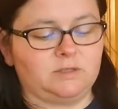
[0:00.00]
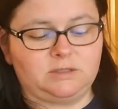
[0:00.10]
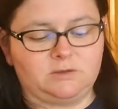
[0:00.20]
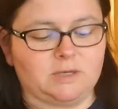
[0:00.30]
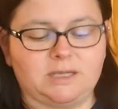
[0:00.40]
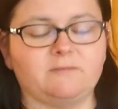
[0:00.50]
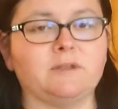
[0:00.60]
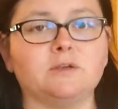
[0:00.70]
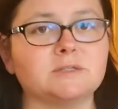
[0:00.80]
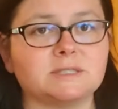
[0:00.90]
You can even
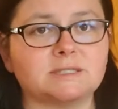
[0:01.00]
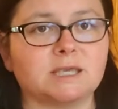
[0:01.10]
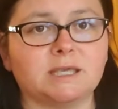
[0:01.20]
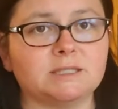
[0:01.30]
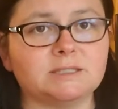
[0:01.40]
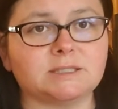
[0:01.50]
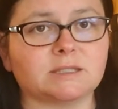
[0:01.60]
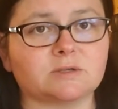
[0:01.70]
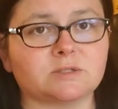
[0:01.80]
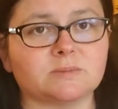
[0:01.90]
use the skins, like
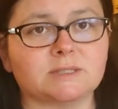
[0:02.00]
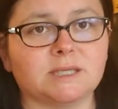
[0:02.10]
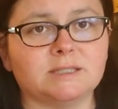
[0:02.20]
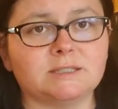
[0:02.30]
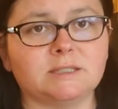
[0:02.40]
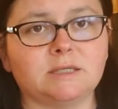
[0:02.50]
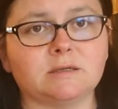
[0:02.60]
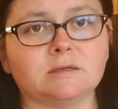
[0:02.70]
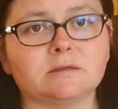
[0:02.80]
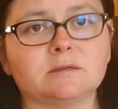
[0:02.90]
there's some skins in
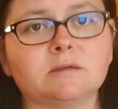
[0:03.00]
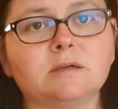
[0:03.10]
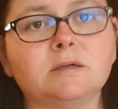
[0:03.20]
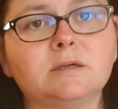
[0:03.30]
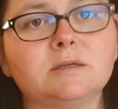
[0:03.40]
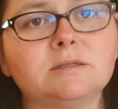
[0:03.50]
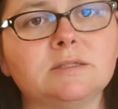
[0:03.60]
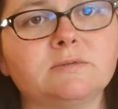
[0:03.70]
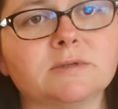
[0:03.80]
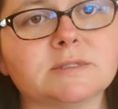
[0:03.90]
here.
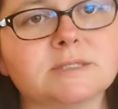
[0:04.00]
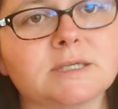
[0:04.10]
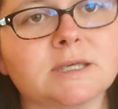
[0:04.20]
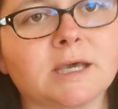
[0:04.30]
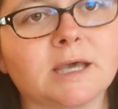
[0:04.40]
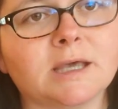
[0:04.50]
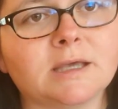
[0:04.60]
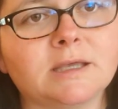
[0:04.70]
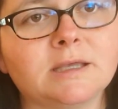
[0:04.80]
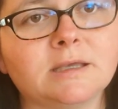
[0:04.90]
You can see that.
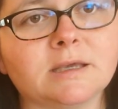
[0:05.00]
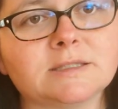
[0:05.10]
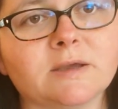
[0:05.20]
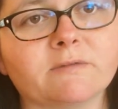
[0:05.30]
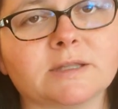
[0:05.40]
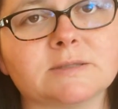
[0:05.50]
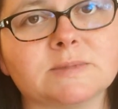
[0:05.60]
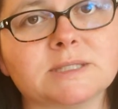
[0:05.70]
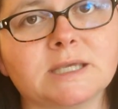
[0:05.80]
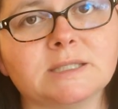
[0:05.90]
Yeah, see I've got some
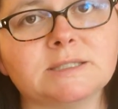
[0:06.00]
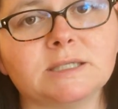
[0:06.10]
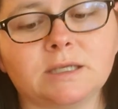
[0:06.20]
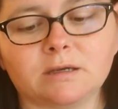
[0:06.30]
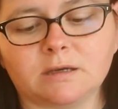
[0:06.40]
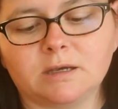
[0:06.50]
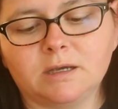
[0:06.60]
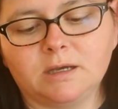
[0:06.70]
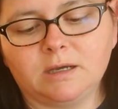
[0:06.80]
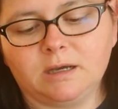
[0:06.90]
skins in here. Use
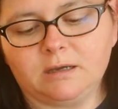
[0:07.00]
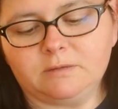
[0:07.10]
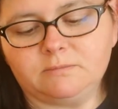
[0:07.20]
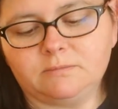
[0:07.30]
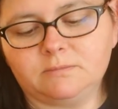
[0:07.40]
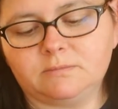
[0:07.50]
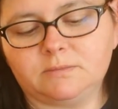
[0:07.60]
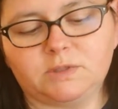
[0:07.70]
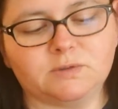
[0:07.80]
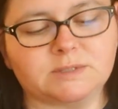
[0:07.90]

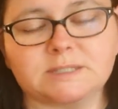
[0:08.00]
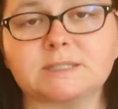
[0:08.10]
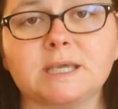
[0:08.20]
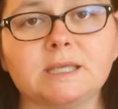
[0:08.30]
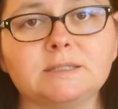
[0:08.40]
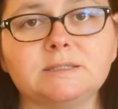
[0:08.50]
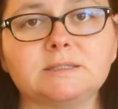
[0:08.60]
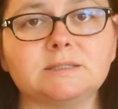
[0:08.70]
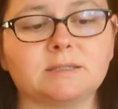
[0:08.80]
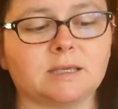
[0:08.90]
the
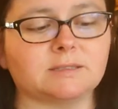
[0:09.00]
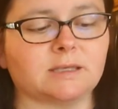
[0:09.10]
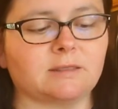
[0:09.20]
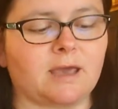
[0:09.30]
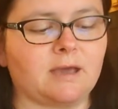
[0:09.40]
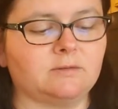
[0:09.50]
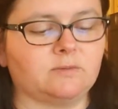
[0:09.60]
skins, things like that.